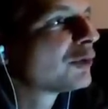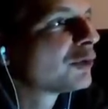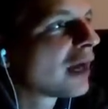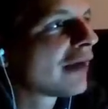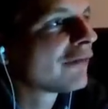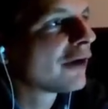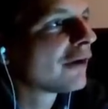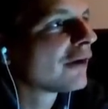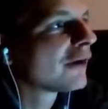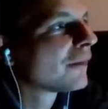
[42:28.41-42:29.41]
have
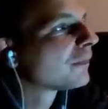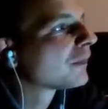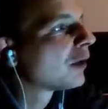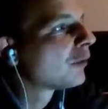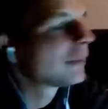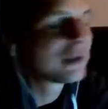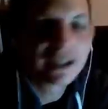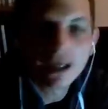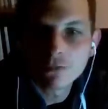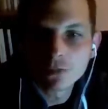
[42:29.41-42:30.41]
a replica
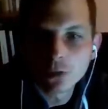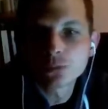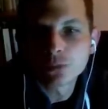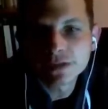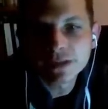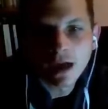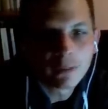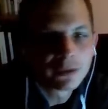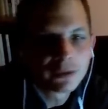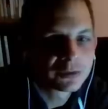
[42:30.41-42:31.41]
of those princely
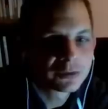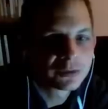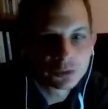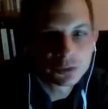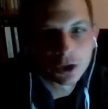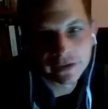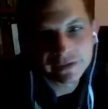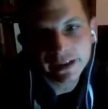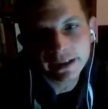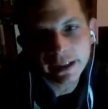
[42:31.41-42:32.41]
armors, but you should
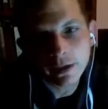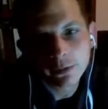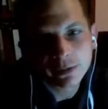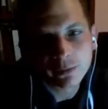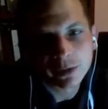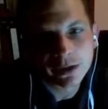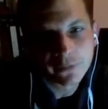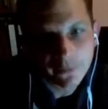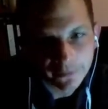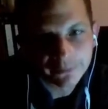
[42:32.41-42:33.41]
understand how they were
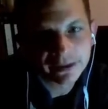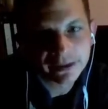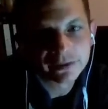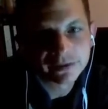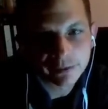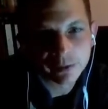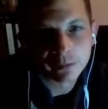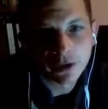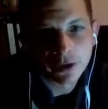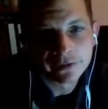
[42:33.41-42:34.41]
thought, because they were
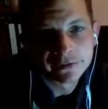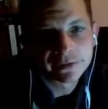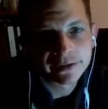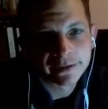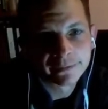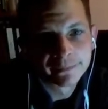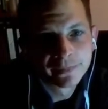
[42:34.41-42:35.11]
models then.